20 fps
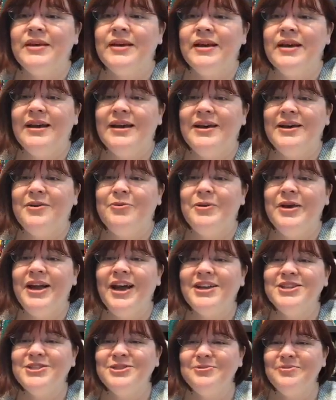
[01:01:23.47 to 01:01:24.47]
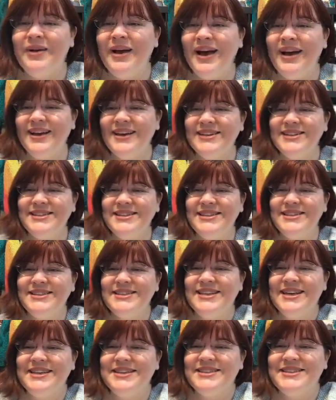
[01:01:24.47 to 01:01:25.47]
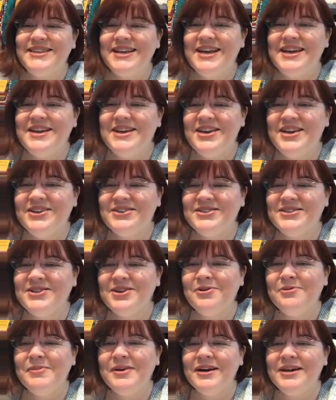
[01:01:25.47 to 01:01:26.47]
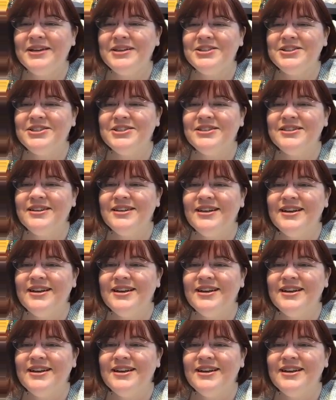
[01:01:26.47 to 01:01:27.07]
Uh, we got your back, Kasid says. Thank you so much.